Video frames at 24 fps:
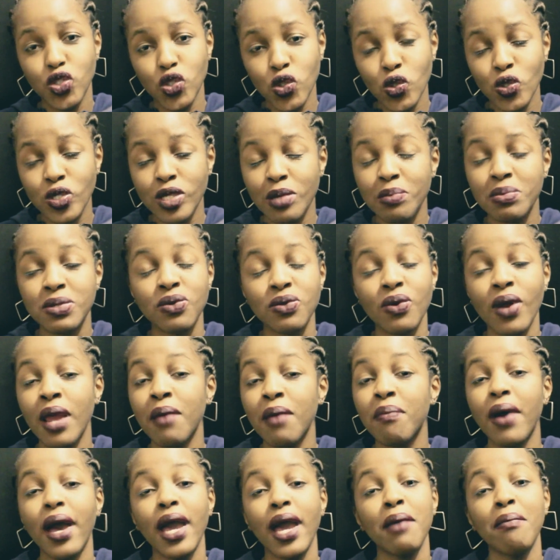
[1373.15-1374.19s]
do
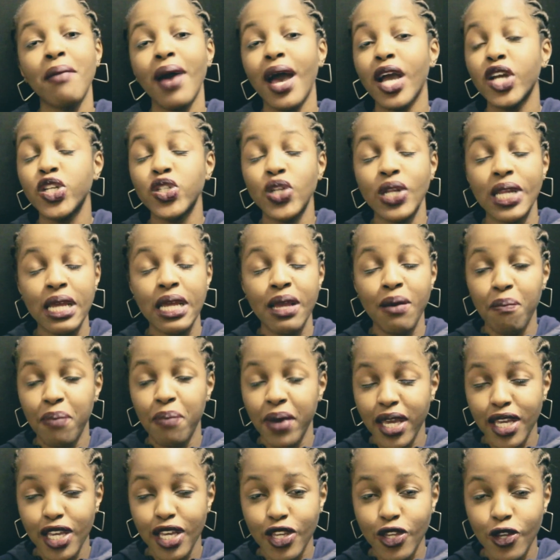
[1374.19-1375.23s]
subscribe. I am actually
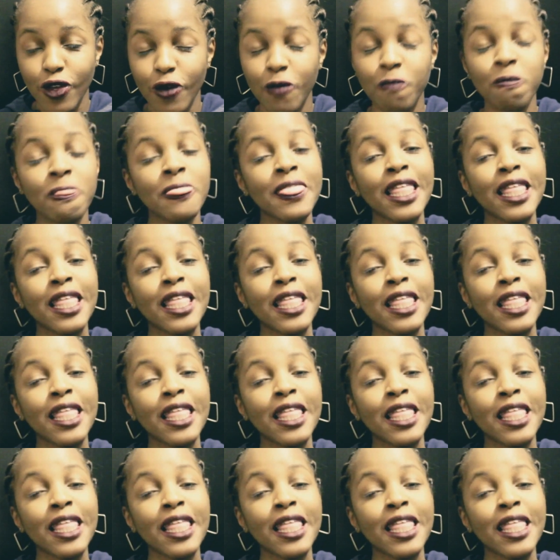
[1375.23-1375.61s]
begging you.